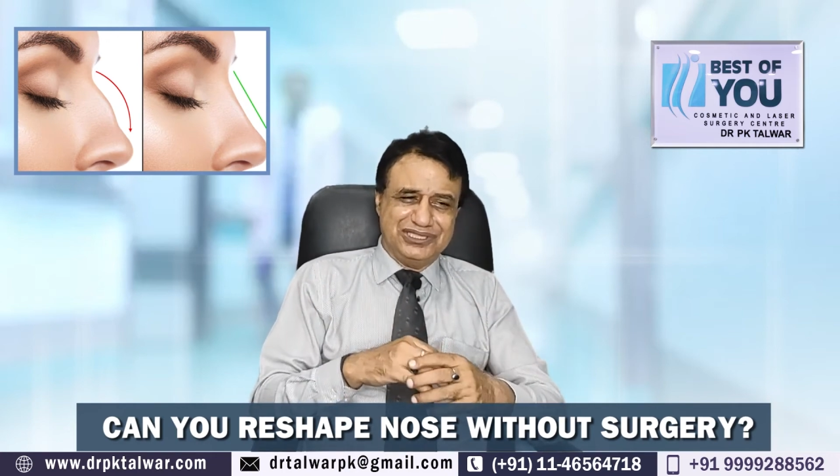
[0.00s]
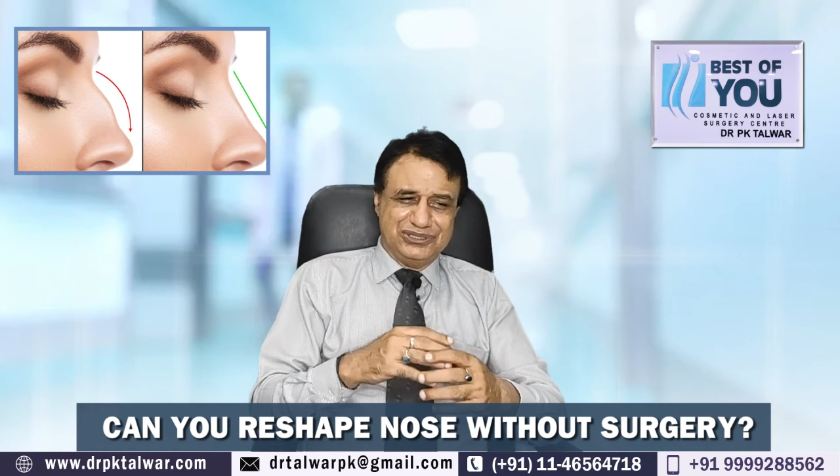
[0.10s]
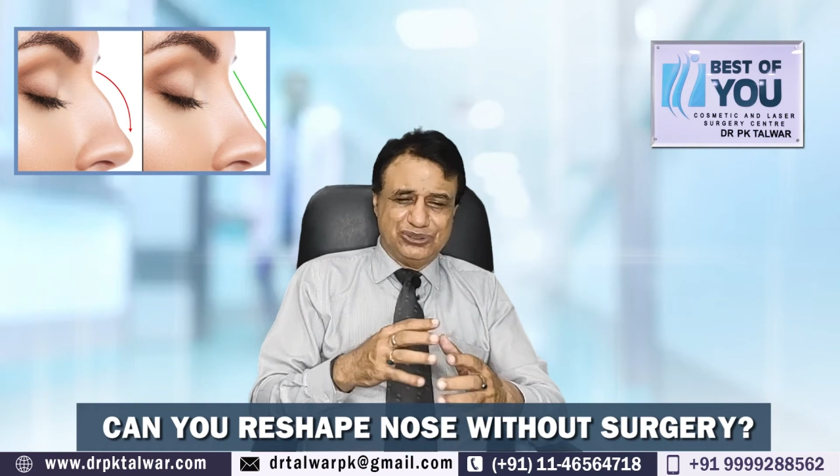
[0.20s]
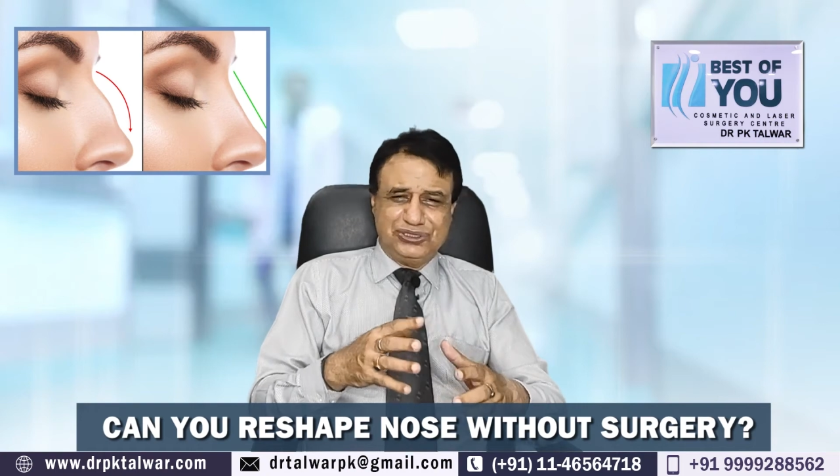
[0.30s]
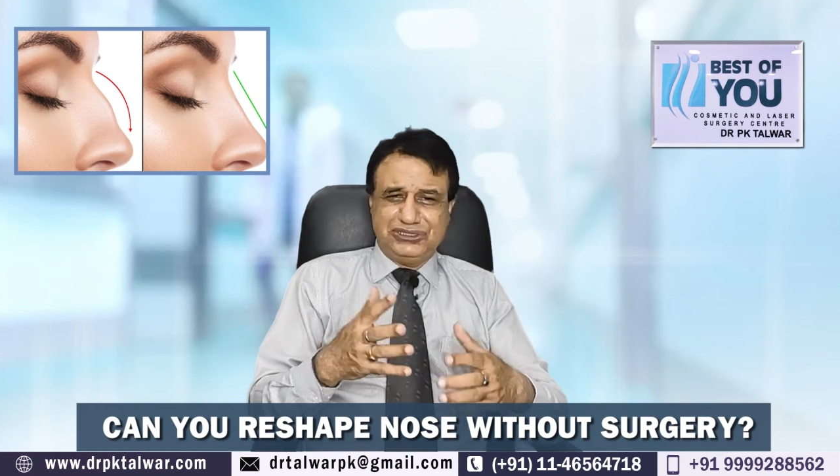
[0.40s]

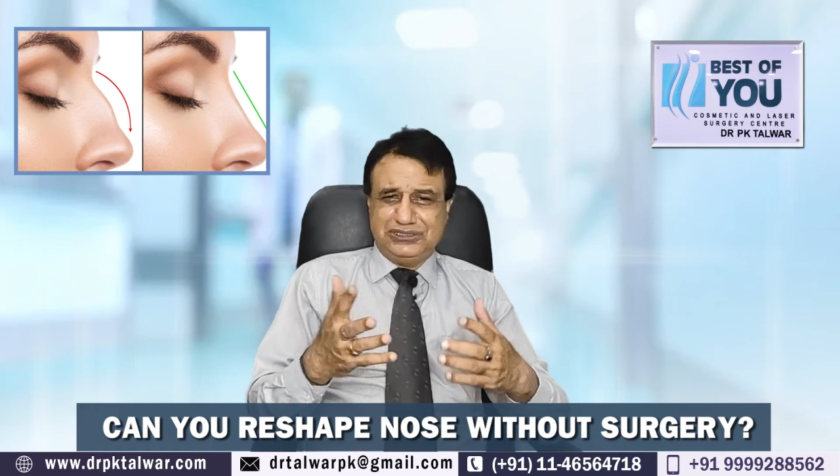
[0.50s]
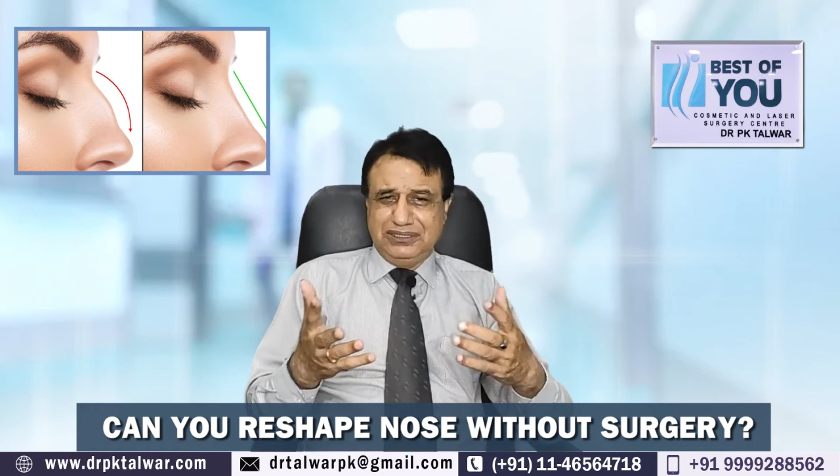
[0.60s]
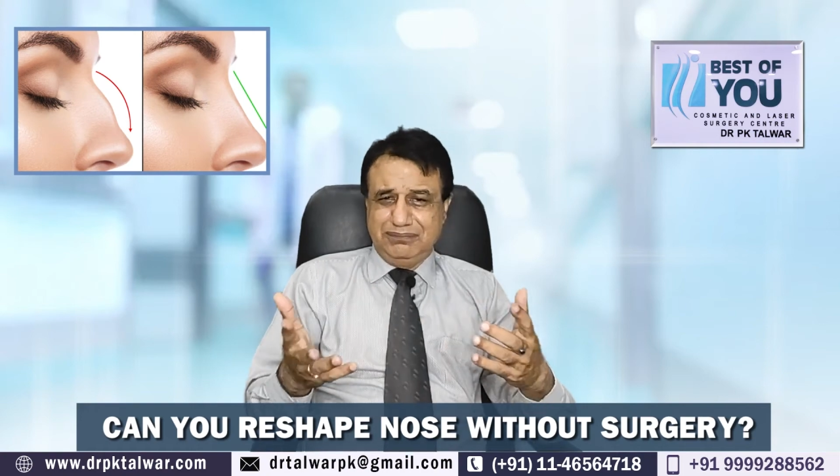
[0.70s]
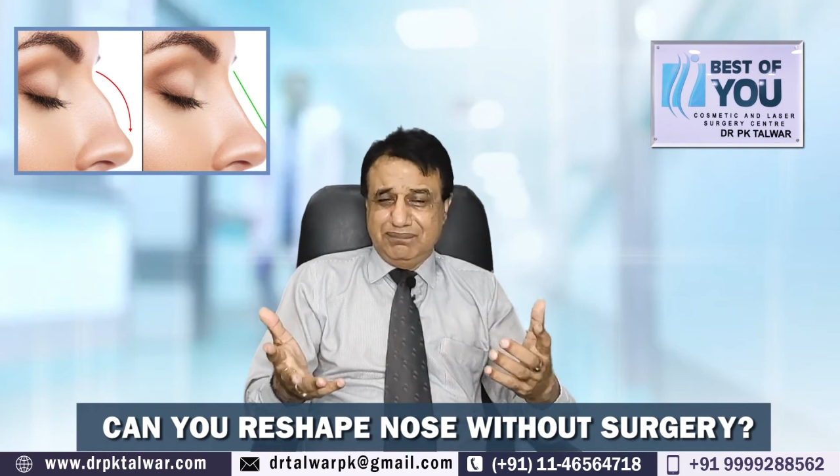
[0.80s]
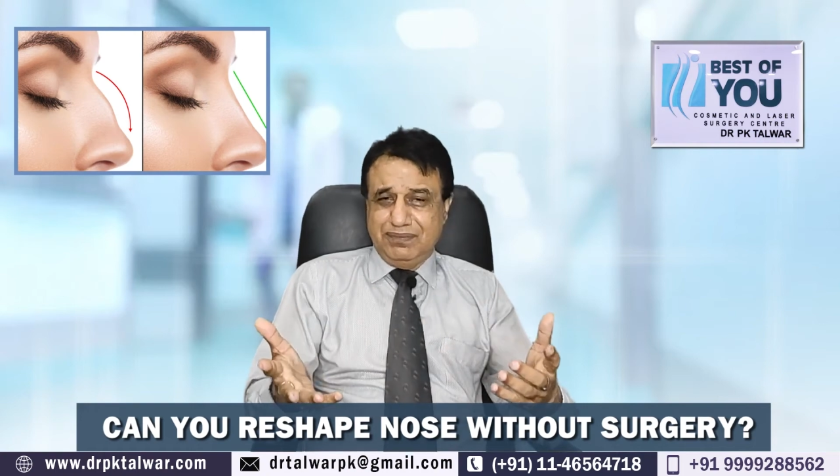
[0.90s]
So this is
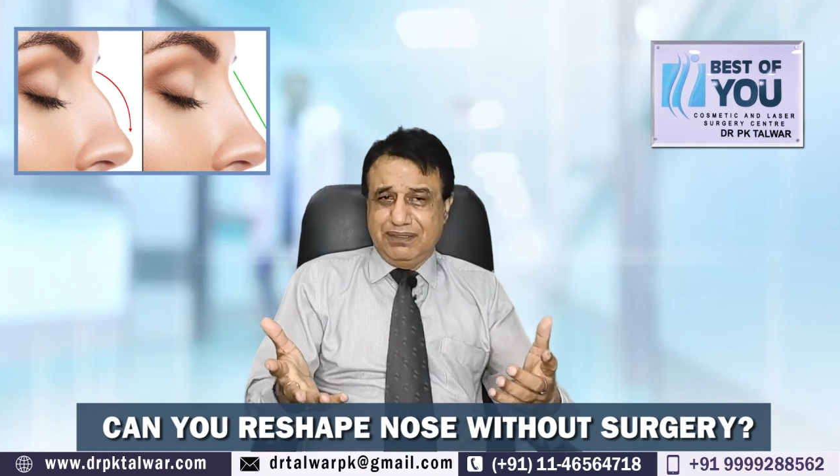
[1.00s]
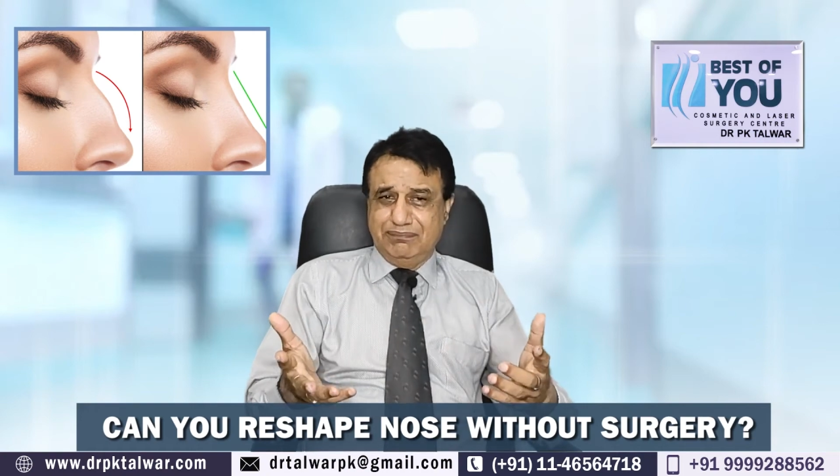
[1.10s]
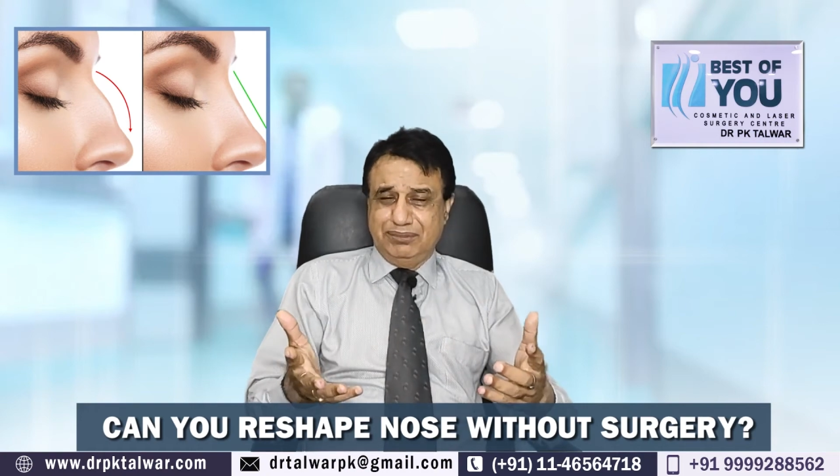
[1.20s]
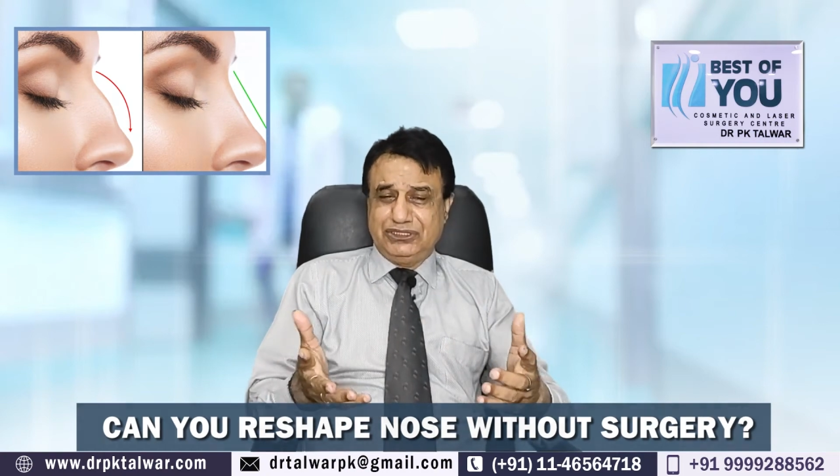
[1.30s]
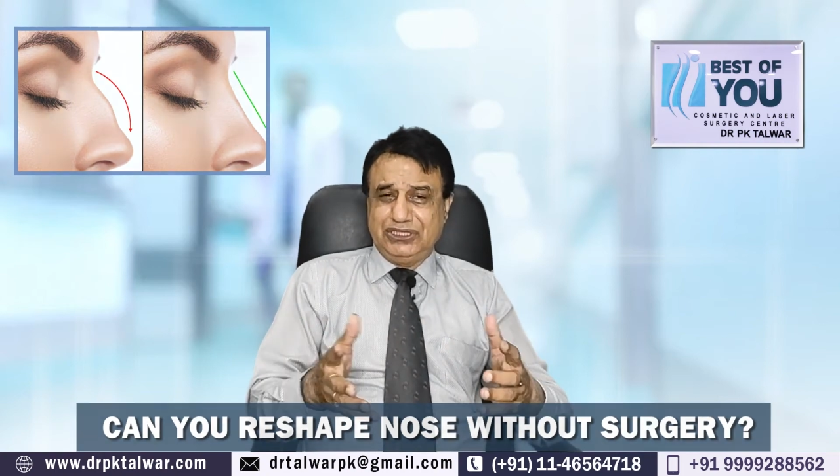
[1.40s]
a
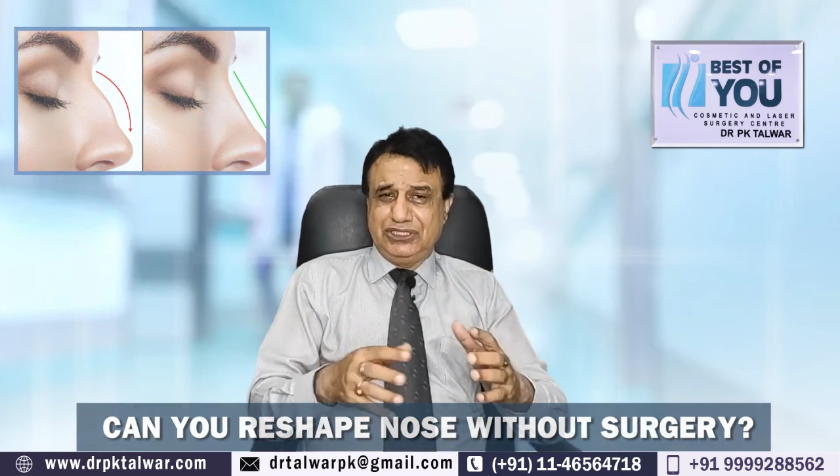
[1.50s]
basic